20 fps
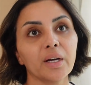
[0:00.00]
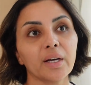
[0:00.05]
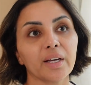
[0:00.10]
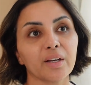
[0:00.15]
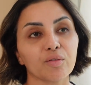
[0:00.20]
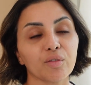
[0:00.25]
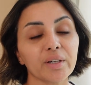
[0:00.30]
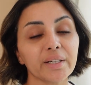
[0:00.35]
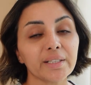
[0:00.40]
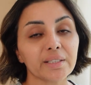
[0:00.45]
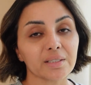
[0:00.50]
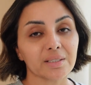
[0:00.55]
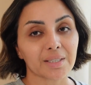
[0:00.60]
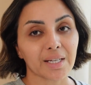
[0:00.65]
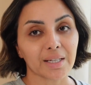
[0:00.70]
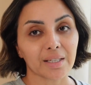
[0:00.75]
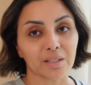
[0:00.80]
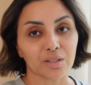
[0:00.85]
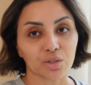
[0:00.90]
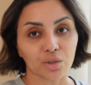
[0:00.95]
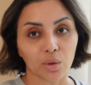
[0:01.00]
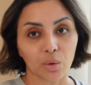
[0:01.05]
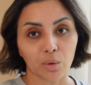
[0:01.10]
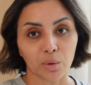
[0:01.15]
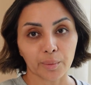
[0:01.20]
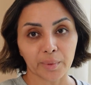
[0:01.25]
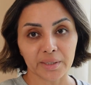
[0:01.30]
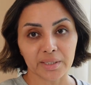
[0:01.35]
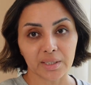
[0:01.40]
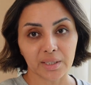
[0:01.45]
It really does take its toll
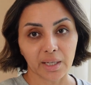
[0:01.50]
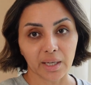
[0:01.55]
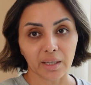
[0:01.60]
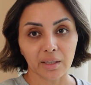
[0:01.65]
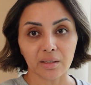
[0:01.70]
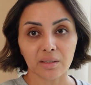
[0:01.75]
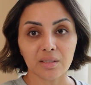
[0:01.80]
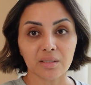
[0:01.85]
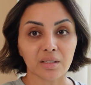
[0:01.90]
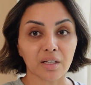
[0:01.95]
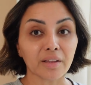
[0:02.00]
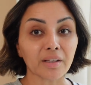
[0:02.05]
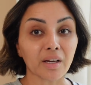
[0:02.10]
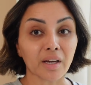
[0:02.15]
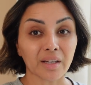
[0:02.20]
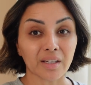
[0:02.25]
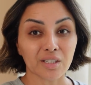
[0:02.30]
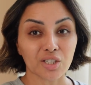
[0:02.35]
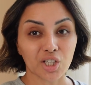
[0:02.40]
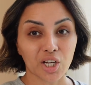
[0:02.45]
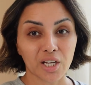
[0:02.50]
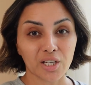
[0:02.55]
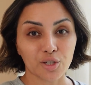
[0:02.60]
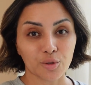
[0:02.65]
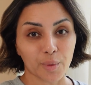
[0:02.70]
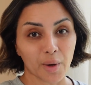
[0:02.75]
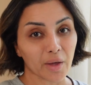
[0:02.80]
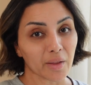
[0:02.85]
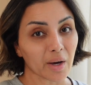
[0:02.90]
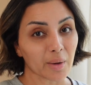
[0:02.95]
on my skin, and there's nothing I can change
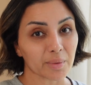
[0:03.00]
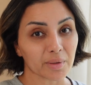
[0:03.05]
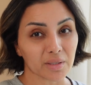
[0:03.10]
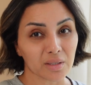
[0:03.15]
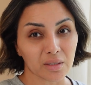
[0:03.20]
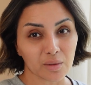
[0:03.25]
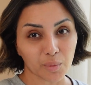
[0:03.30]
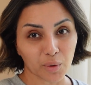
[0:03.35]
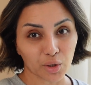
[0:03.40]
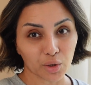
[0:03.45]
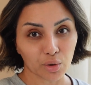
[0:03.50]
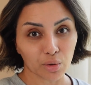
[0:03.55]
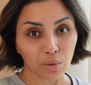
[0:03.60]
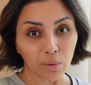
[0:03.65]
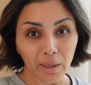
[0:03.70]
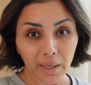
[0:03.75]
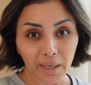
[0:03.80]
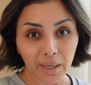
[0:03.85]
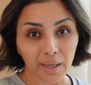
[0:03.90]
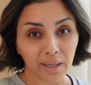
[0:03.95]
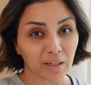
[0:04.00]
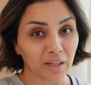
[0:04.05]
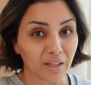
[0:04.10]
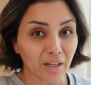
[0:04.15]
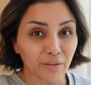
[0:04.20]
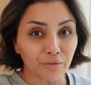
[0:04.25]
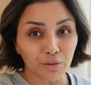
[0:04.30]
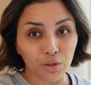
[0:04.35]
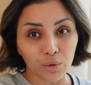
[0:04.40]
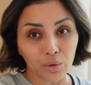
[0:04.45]
about that because it's my career, and I
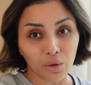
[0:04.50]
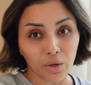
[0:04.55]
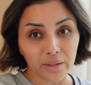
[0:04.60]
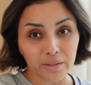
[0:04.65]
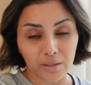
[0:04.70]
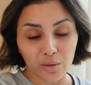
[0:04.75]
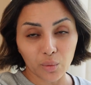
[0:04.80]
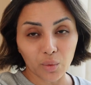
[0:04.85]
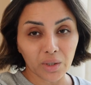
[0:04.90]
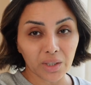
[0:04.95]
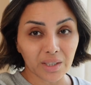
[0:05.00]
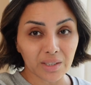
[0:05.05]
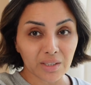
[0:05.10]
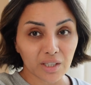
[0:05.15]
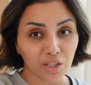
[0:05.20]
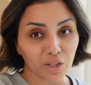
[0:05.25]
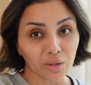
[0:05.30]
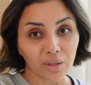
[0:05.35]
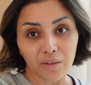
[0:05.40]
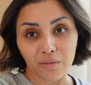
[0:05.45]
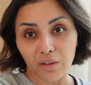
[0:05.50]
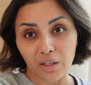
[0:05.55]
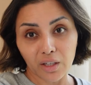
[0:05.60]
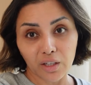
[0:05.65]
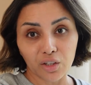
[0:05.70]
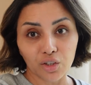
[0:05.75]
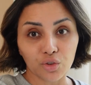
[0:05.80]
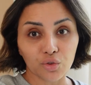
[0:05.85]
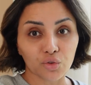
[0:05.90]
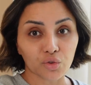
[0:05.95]
love you guys and I want to continue
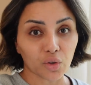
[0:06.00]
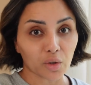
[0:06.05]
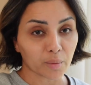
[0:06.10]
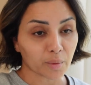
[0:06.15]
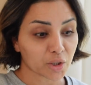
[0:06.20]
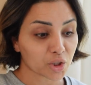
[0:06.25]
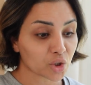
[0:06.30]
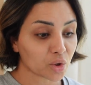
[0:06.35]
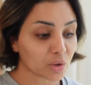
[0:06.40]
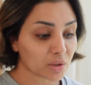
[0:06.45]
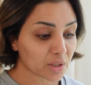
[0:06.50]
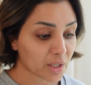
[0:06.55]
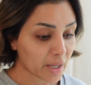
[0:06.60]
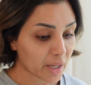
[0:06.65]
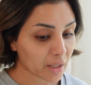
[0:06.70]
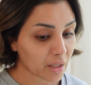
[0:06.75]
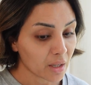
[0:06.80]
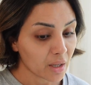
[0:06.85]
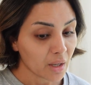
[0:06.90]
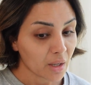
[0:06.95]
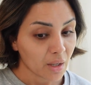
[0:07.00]
giving you so much content.